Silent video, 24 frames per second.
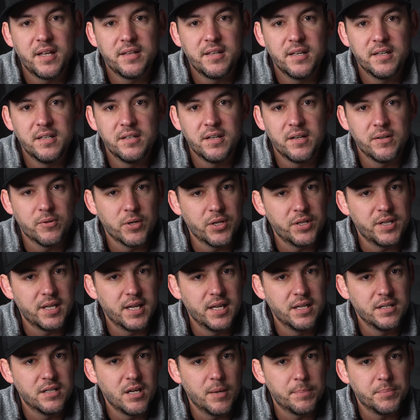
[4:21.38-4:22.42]
I didn't really
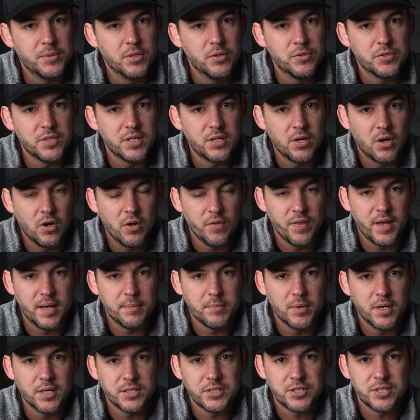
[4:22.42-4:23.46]
end up using all
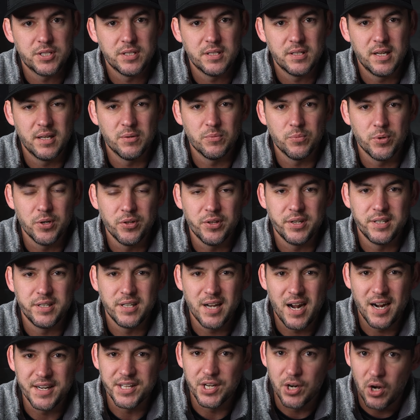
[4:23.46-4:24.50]
that much, and really
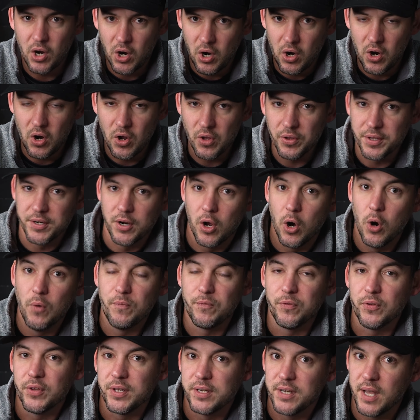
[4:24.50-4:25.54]
not at all, and
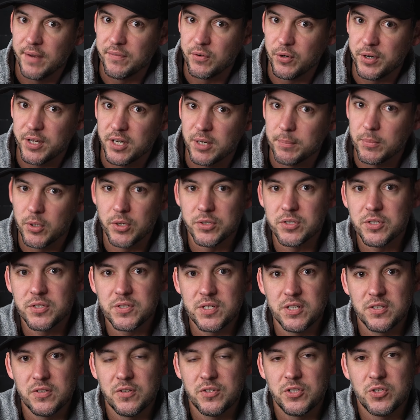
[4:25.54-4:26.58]
hopefully never in an
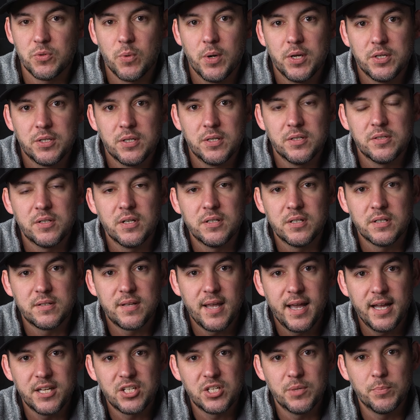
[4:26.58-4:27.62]
emergency situation, is the
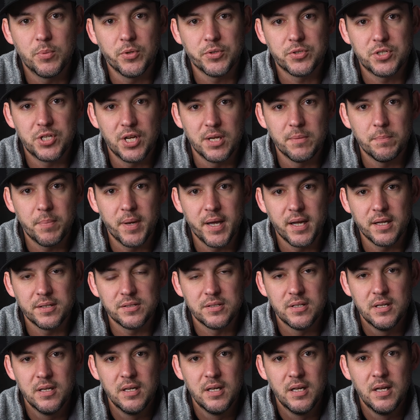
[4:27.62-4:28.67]
detachable chin
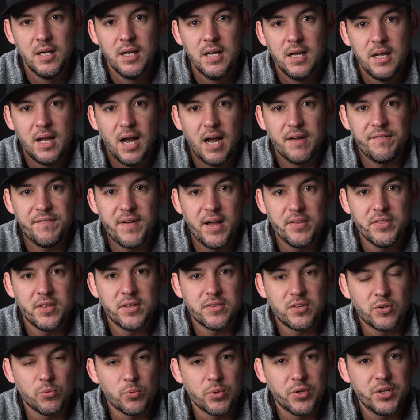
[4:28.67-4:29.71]
pads. I found
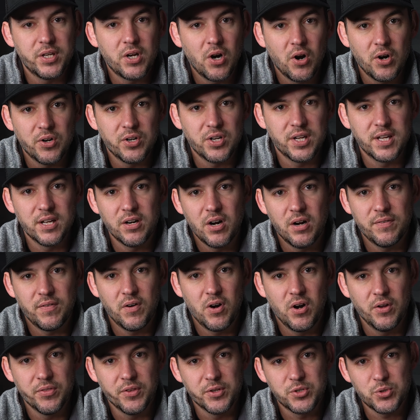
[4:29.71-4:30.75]
that they're really hard to get off
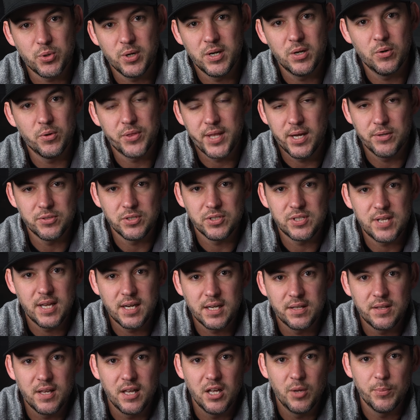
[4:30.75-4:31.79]
on the trail without just
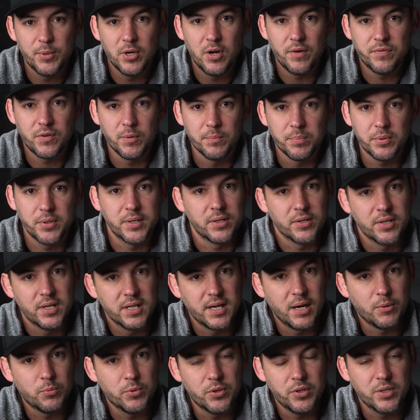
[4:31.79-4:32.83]
taking the helmet off completely,
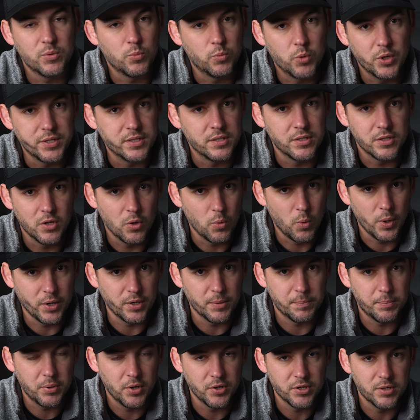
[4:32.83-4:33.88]
and I really wouldn't know where
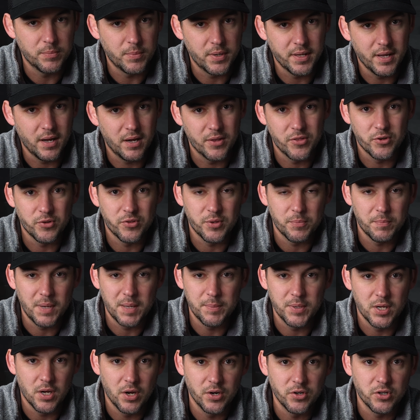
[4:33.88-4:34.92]
to put them other than
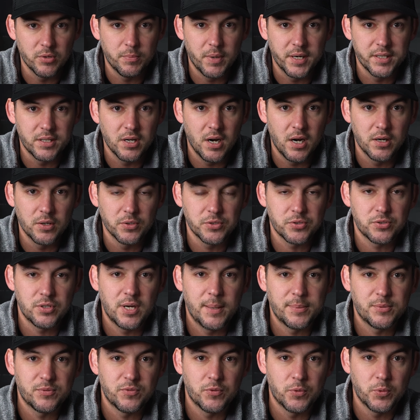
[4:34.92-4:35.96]
maybe under my goggle
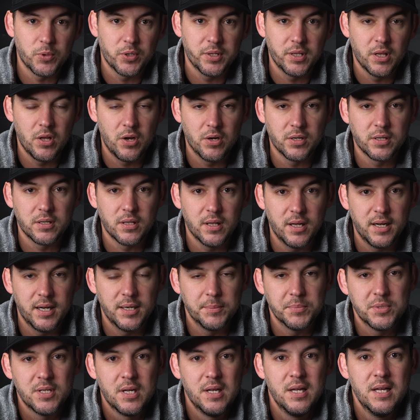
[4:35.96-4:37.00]
straps for really long
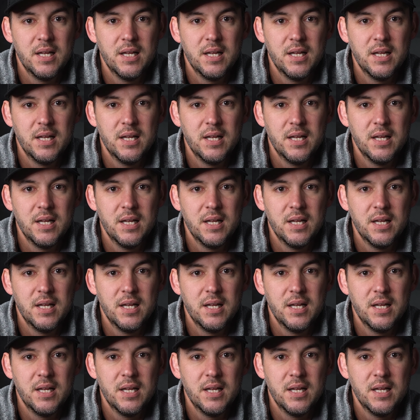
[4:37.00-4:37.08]
climbs.